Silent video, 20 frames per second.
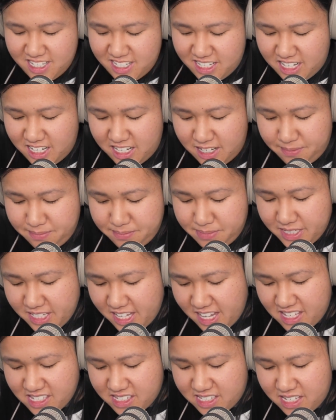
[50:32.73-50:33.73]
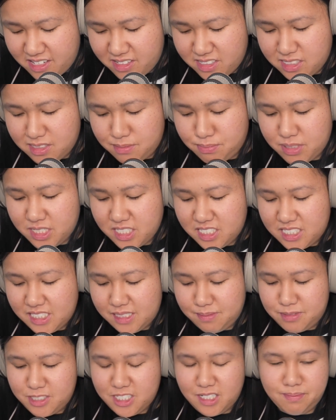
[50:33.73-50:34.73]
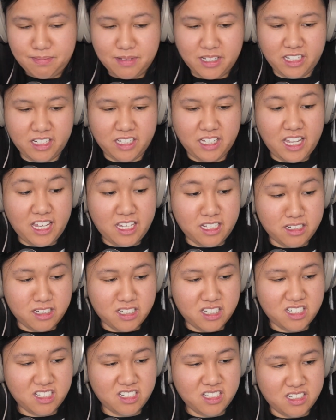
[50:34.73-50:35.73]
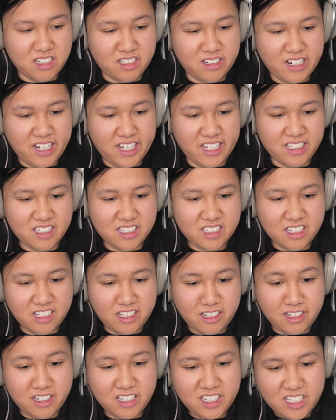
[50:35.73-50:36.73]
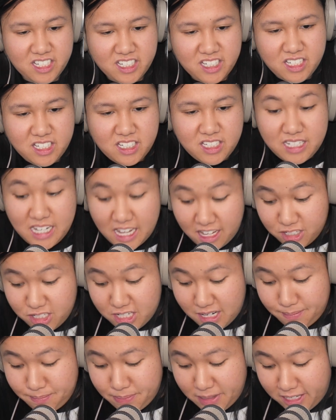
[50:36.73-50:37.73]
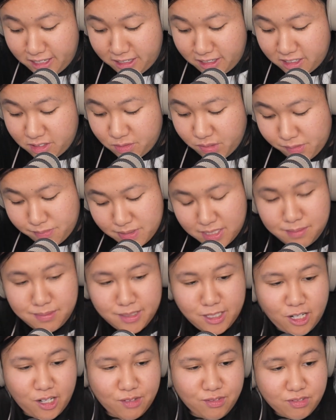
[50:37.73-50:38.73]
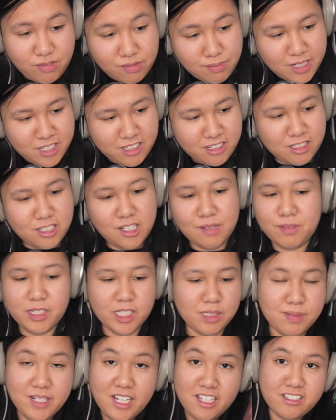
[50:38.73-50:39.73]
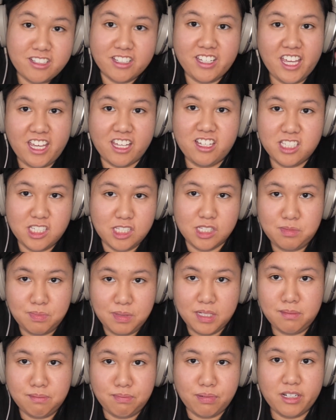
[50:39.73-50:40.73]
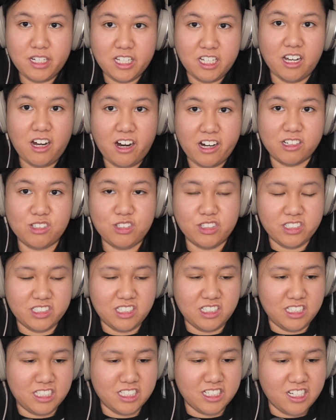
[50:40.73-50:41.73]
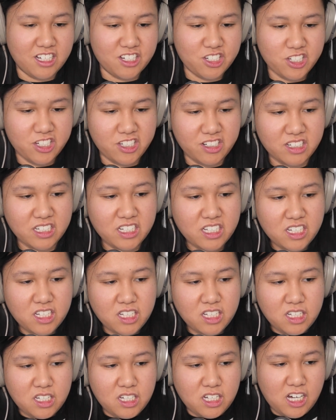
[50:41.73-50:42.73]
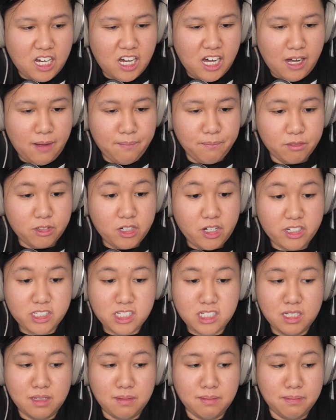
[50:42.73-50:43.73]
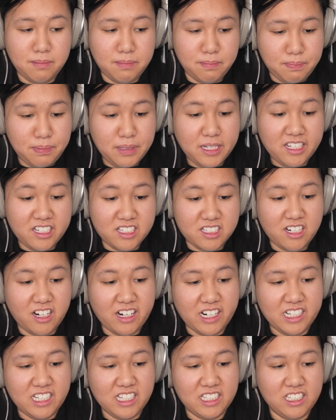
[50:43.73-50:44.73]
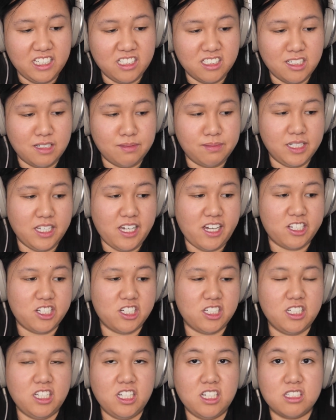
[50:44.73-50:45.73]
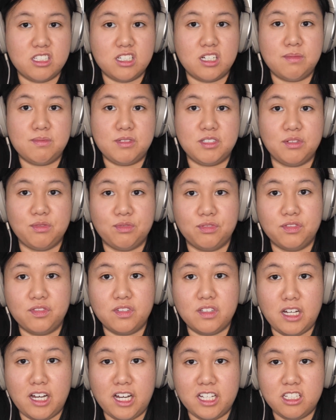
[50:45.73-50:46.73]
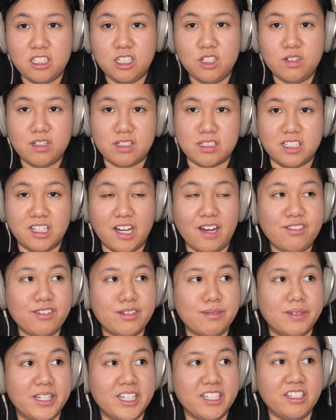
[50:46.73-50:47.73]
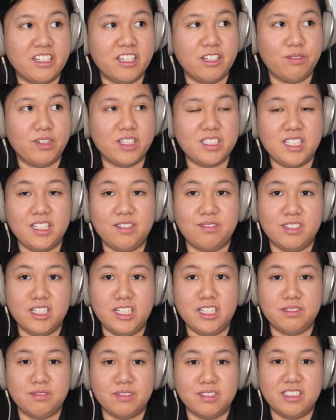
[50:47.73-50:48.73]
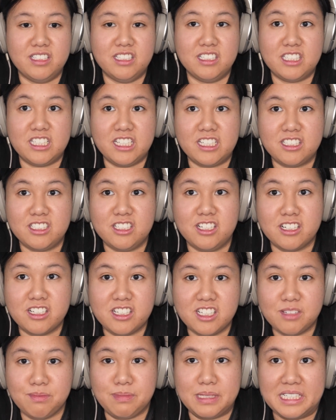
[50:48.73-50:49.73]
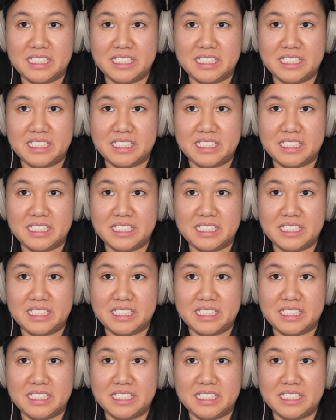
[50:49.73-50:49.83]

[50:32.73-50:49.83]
But yeah, that was a pretty deep topic. And all right, so now jumping, we've been a bit over for most of the topics, but that's okay because it's been pretty hardcore discussion. We're going to the biggest hard-hitting topic, actually, in terms of the U.S. government and what they've done with the TikTok bill.